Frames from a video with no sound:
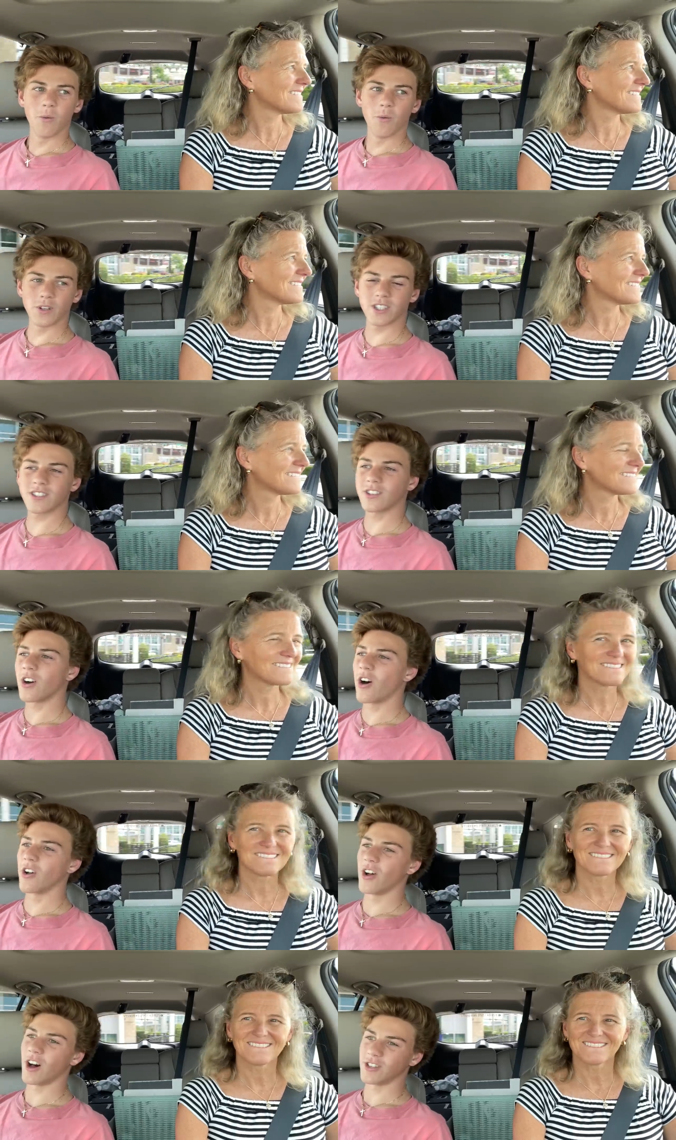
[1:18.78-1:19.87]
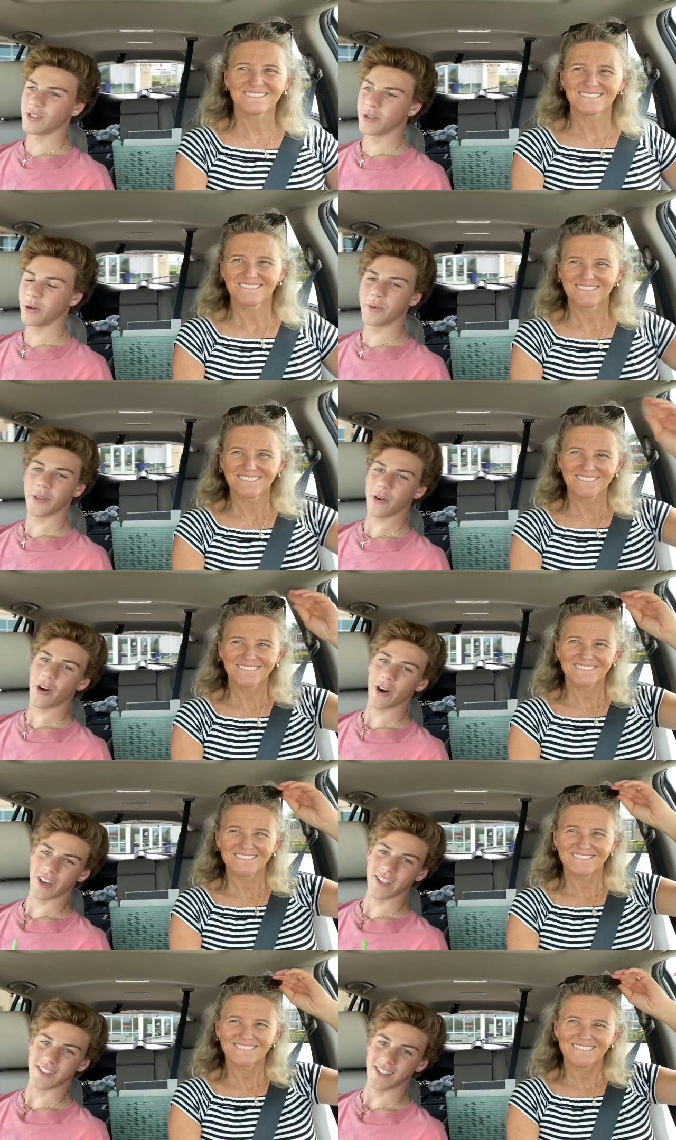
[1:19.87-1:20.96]
Speaker 1: which isn't all untrue, but there are
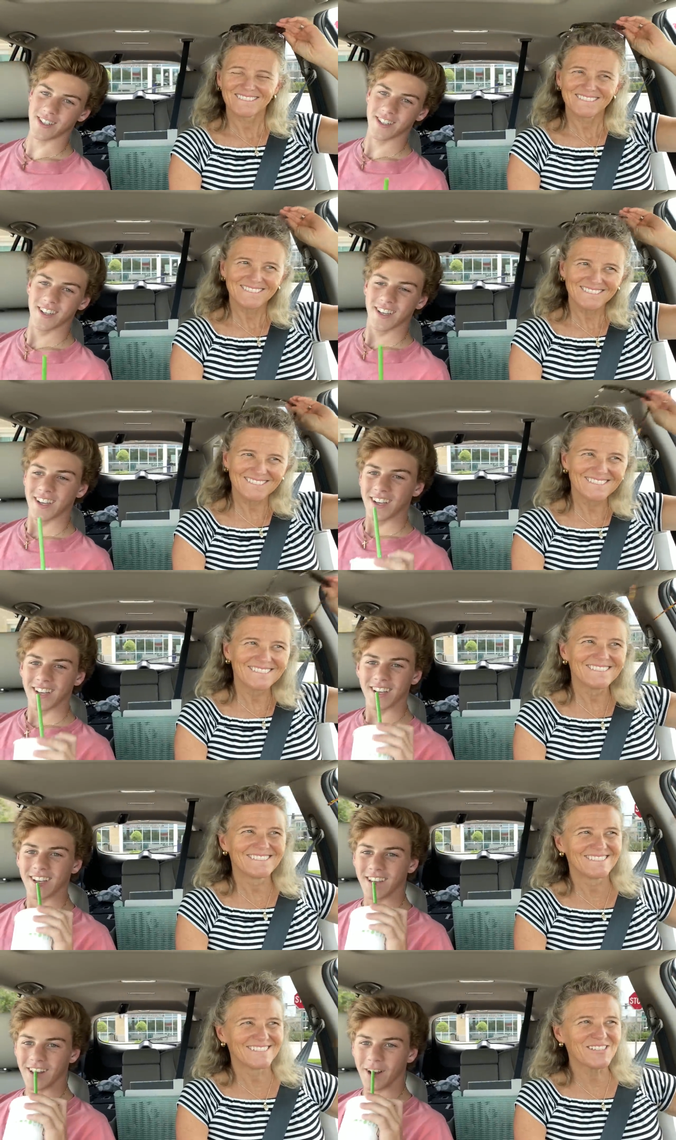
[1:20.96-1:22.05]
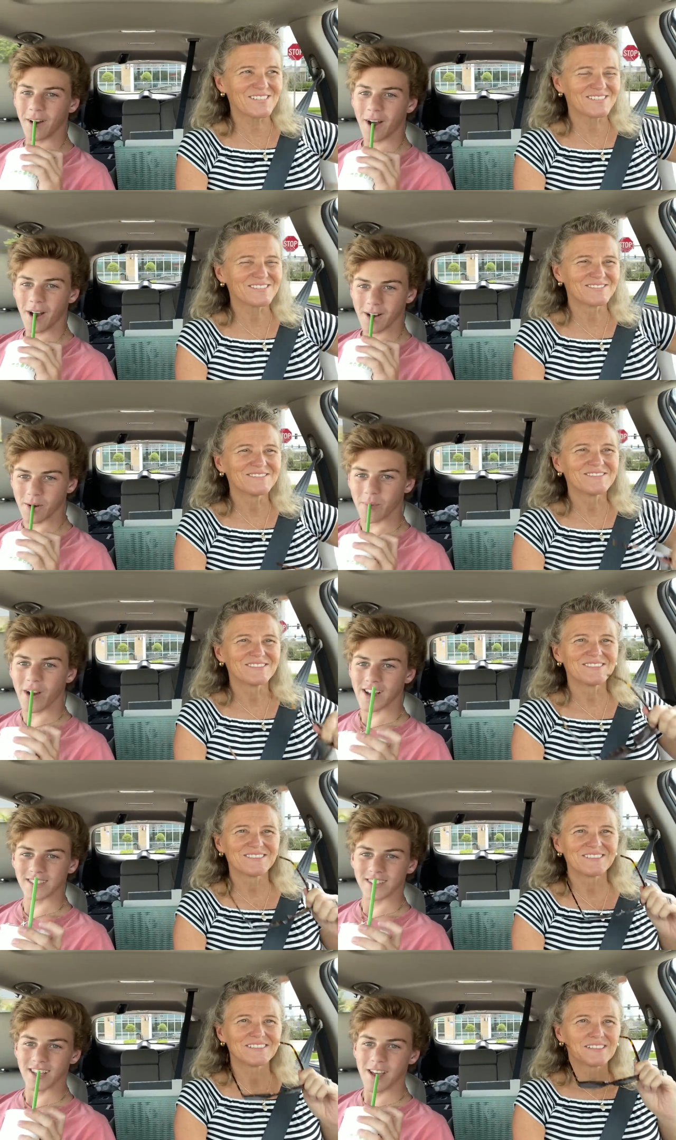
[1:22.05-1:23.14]
kids here, you know,
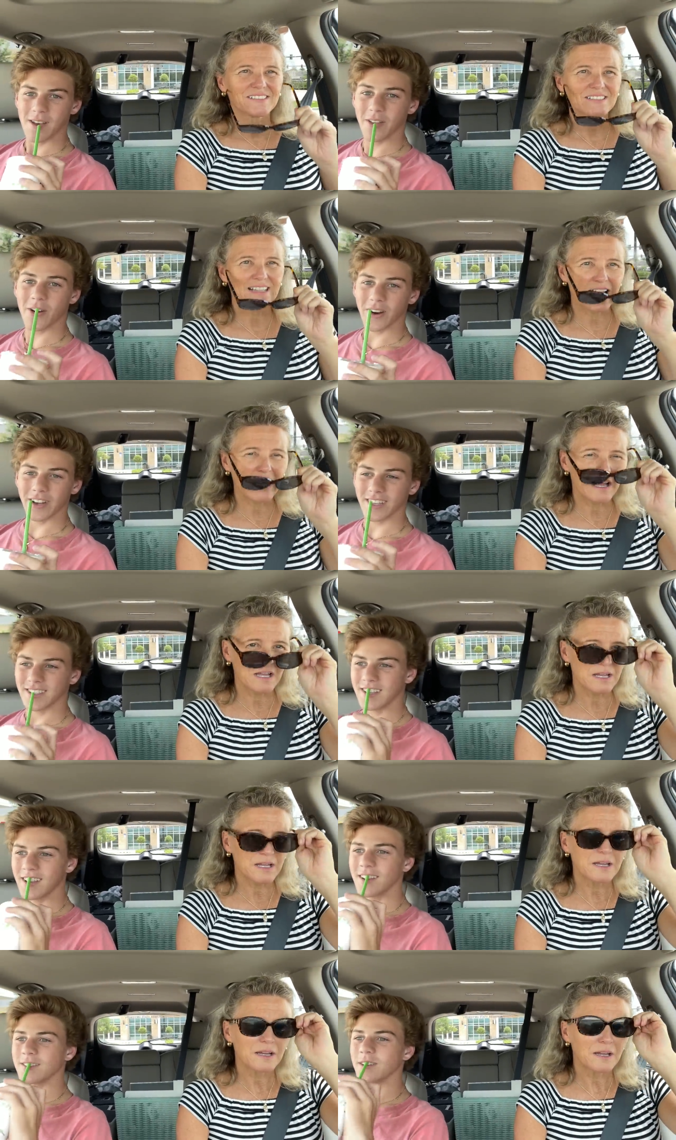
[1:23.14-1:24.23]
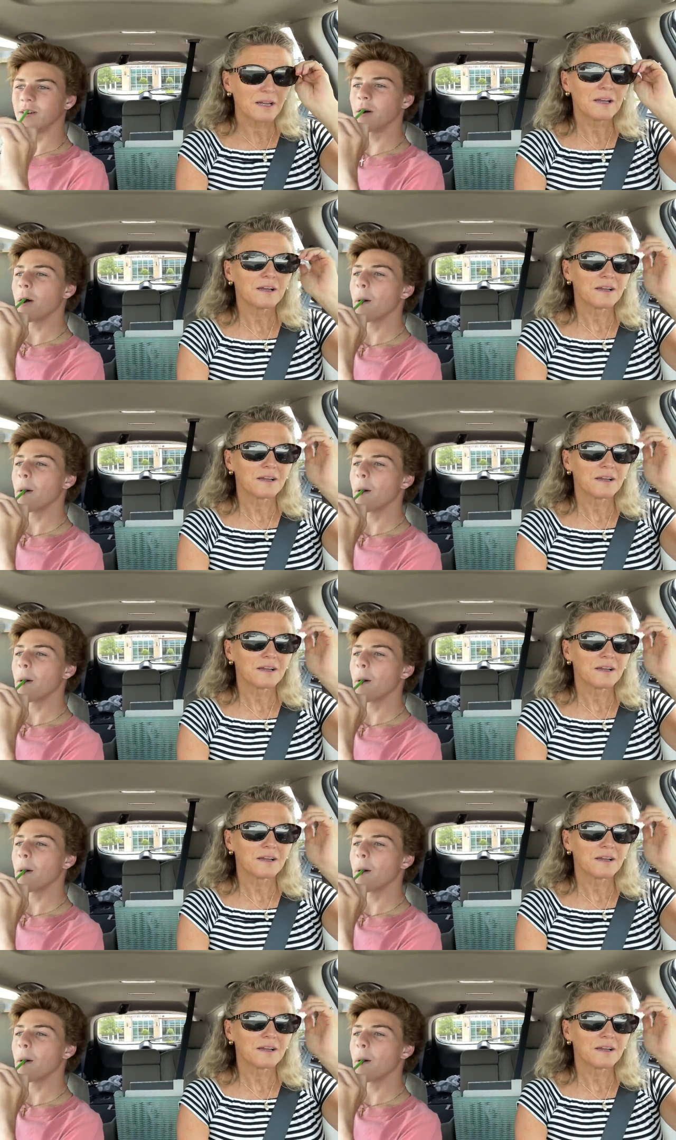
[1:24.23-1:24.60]
surprisingly, there are kids. Yeah, so